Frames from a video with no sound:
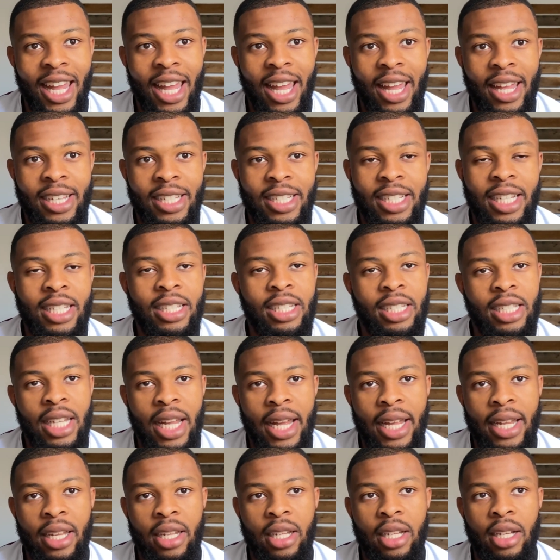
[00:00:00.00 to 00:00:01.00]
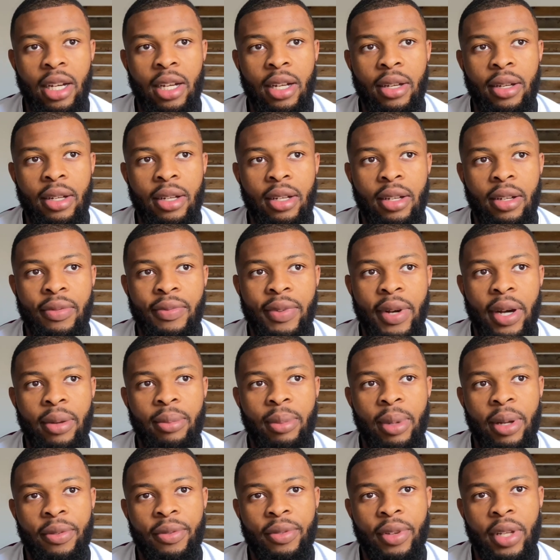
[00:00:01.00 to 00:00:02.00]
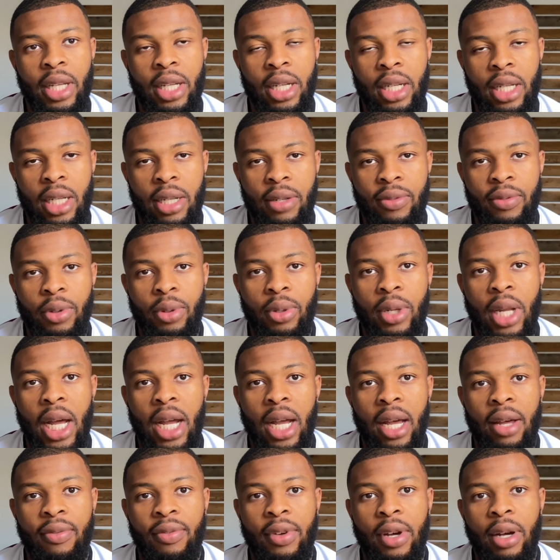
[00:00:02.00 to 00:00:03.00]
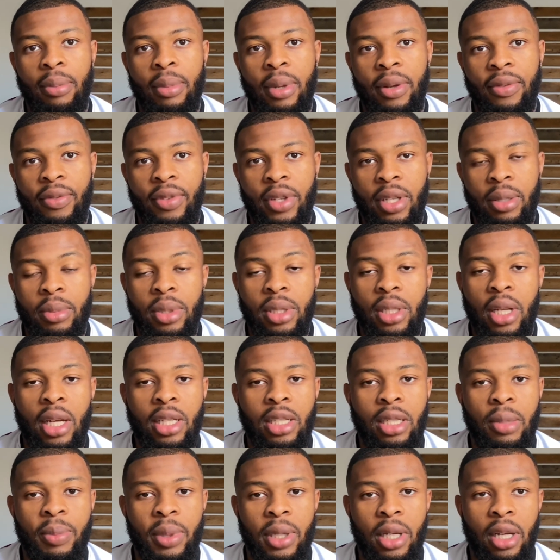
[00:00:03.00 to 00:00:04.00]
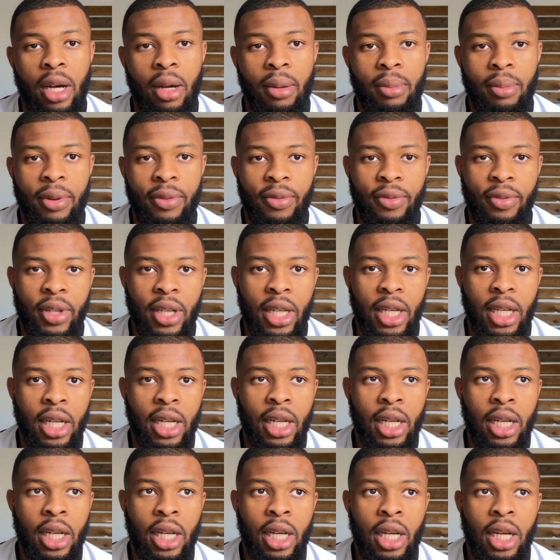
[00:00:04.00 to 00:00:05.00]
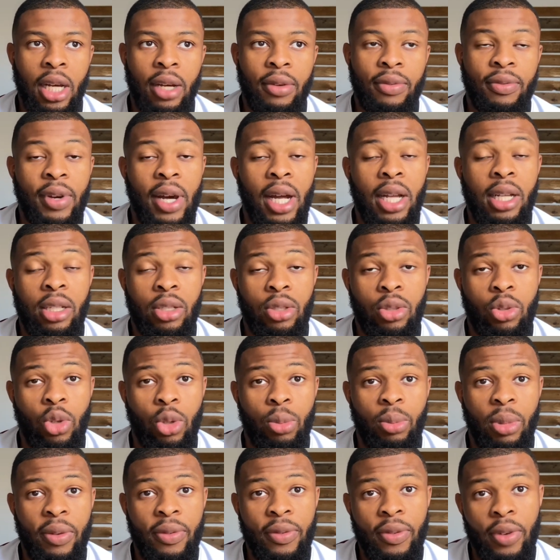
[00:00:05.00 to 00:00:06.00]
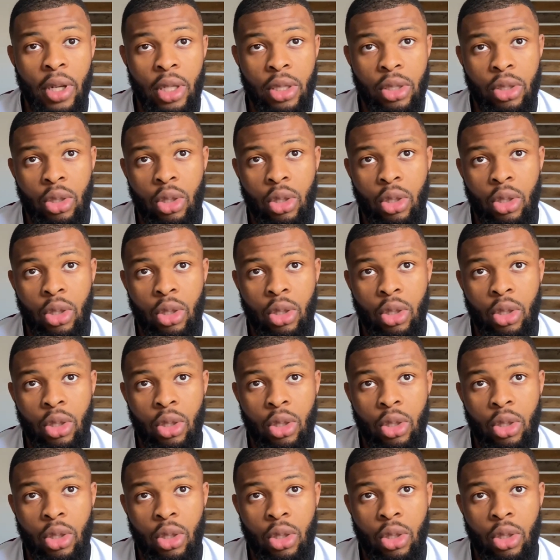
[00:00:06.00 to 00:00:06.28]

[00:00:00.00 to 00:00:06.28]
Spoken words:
since then, found my feet. I feel like I found my feet. I'm starting to pick up my feet. Finally scored my first